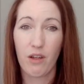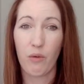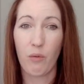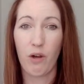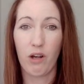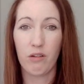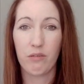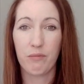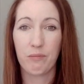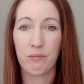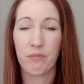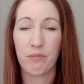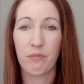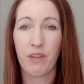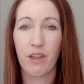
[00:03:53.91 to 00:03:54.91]
Well,
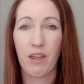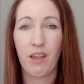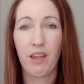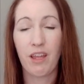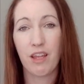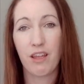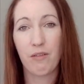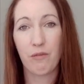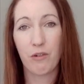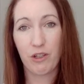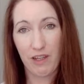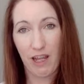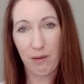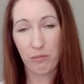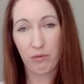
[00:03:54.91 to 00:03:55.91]
for
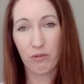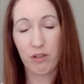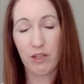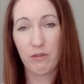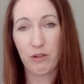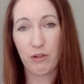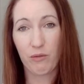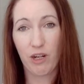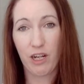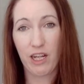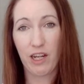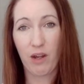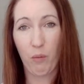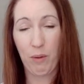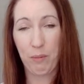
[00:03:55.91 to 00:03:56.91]
example, if you're
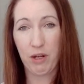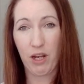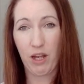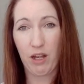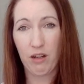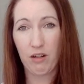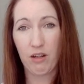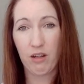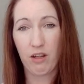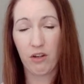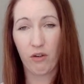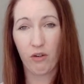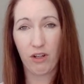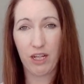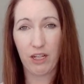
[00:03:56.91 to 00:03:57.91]
running a webinar, an
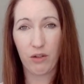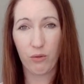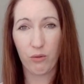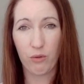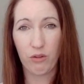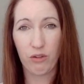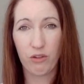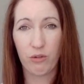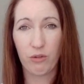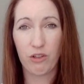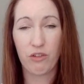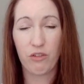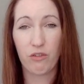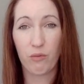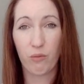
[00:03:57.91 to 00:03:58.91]
online course, or a
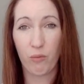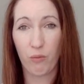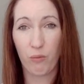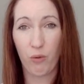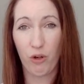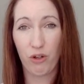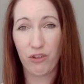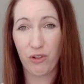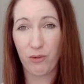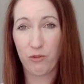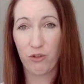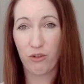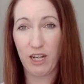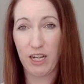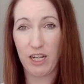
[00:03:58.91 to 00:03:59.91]
workshop
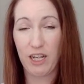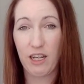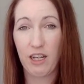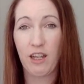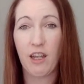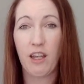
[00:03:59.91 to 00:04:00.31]
training,